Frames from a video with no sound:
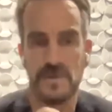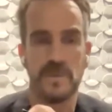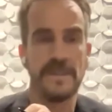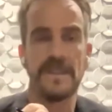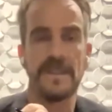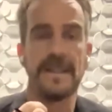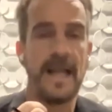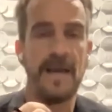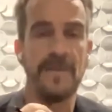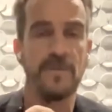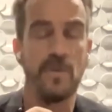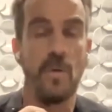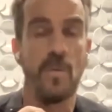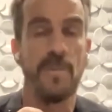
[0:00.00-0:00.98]
So I didn't have
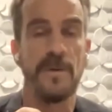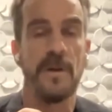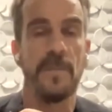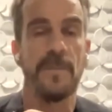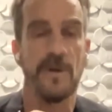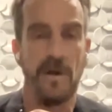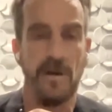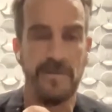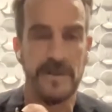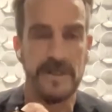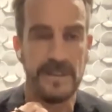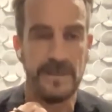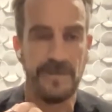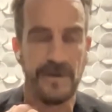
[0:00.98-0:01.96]
to open up an
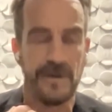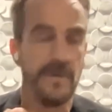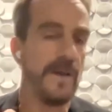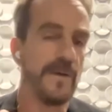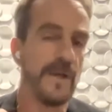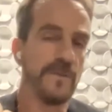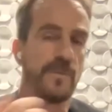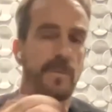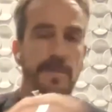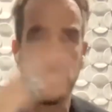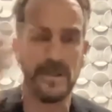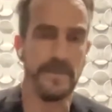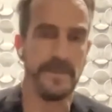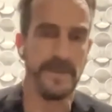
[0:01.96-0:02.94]
office and figure out how to
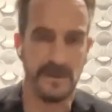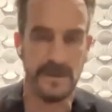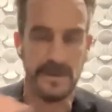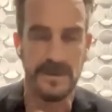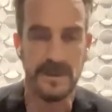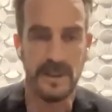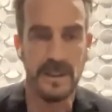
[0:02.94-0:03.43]
pay the bills.